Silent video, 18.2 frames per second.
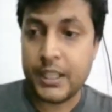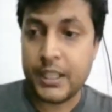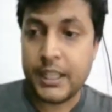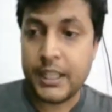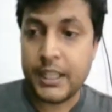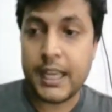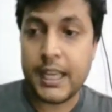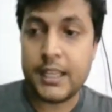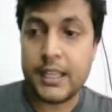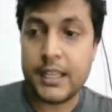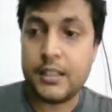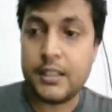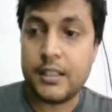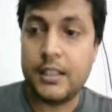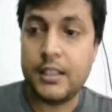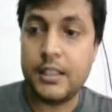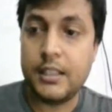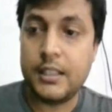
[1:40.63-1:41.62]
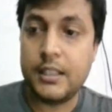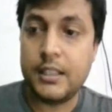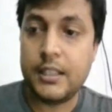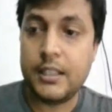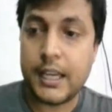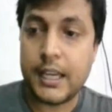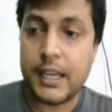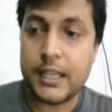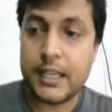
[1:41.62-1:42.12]
and he
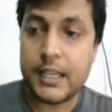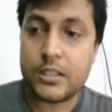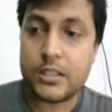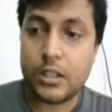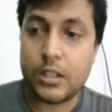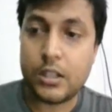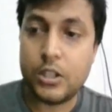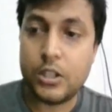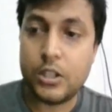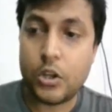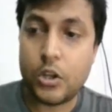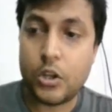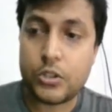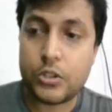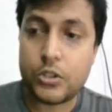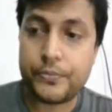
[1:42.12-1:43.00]
has a lot of